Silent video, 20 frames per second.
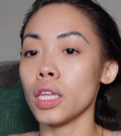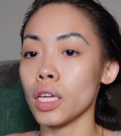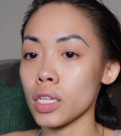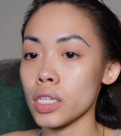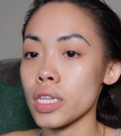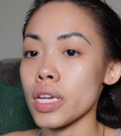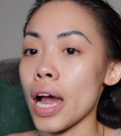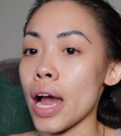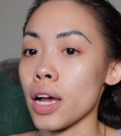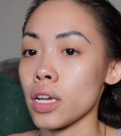
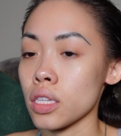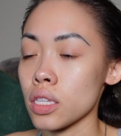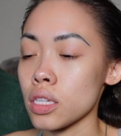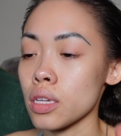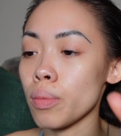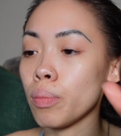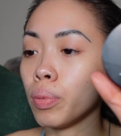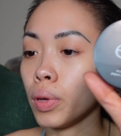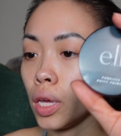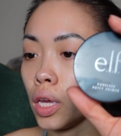This has
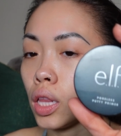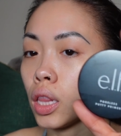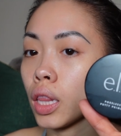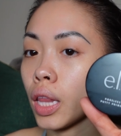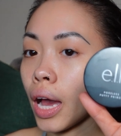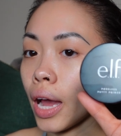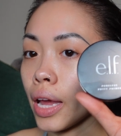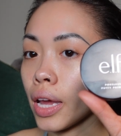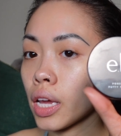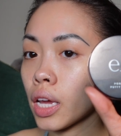to be
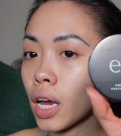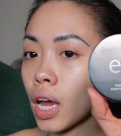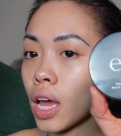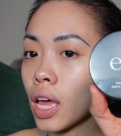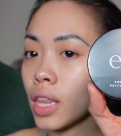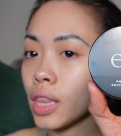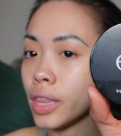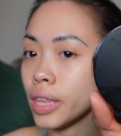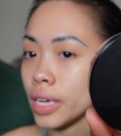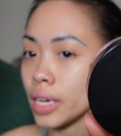like
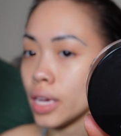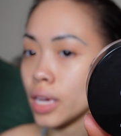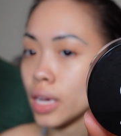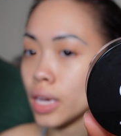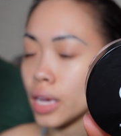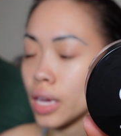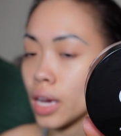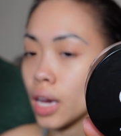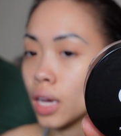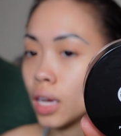
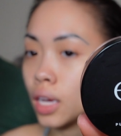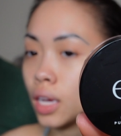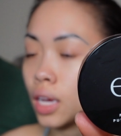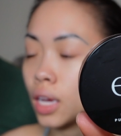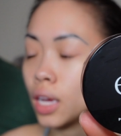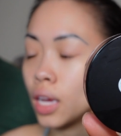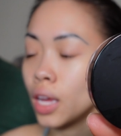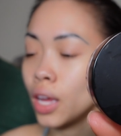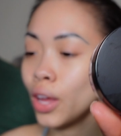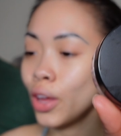the
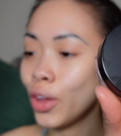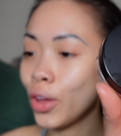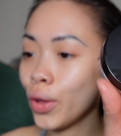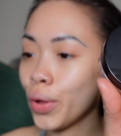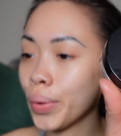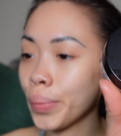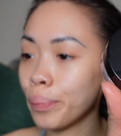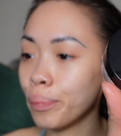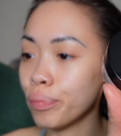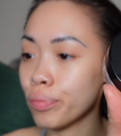
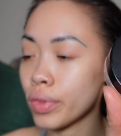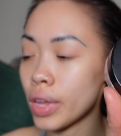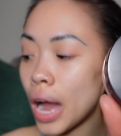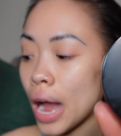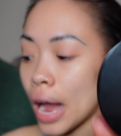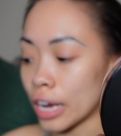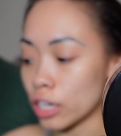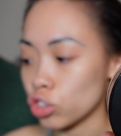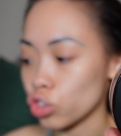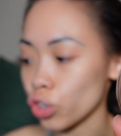
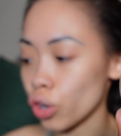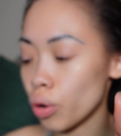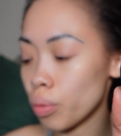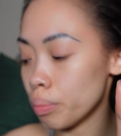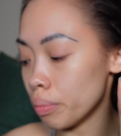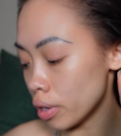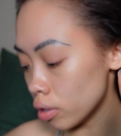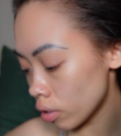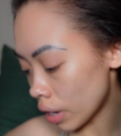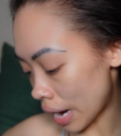hydro
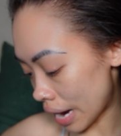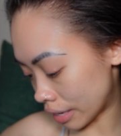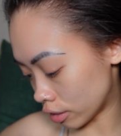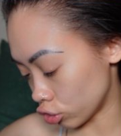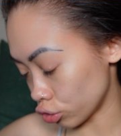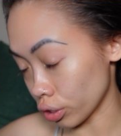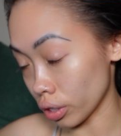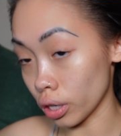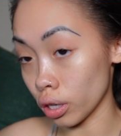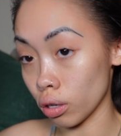milk
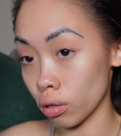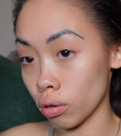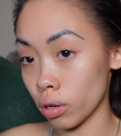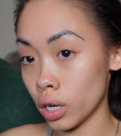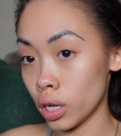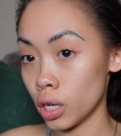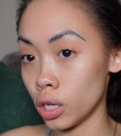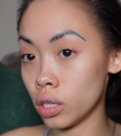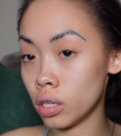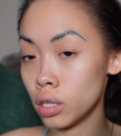
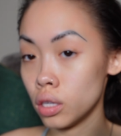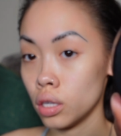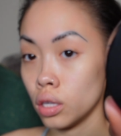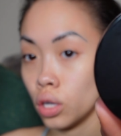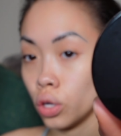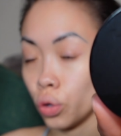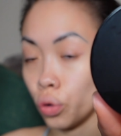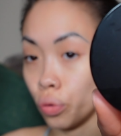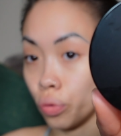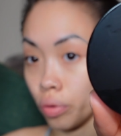hydro
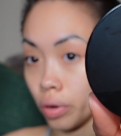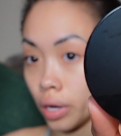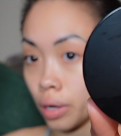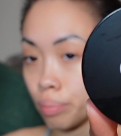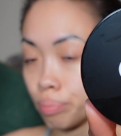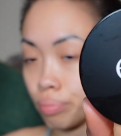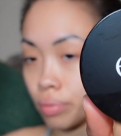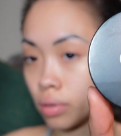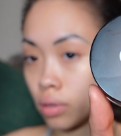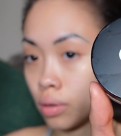
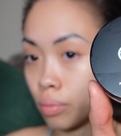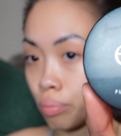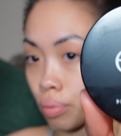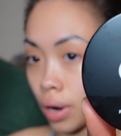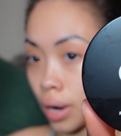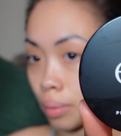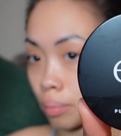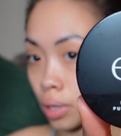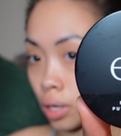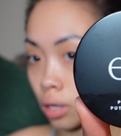grip
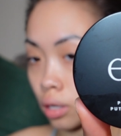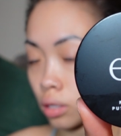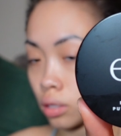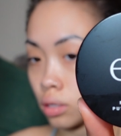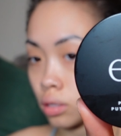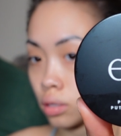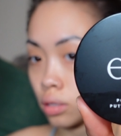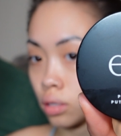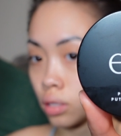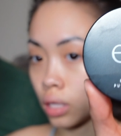primer.
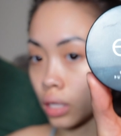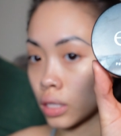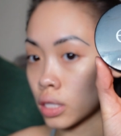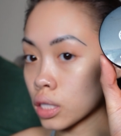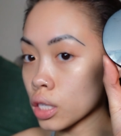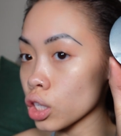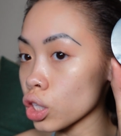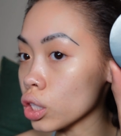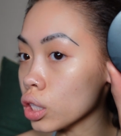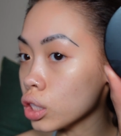It's
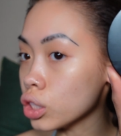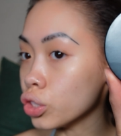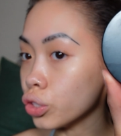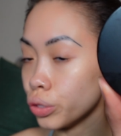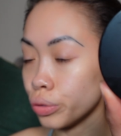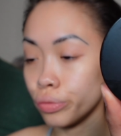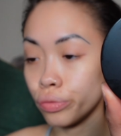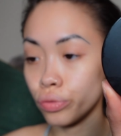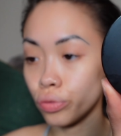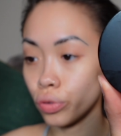a good
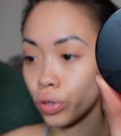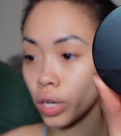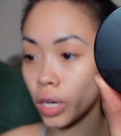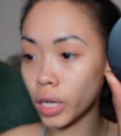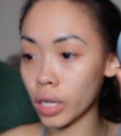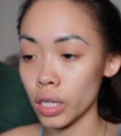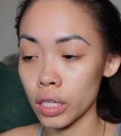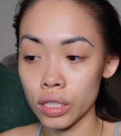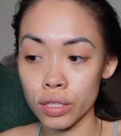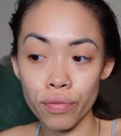dupe for
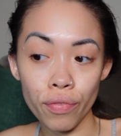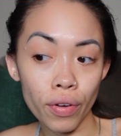it. It's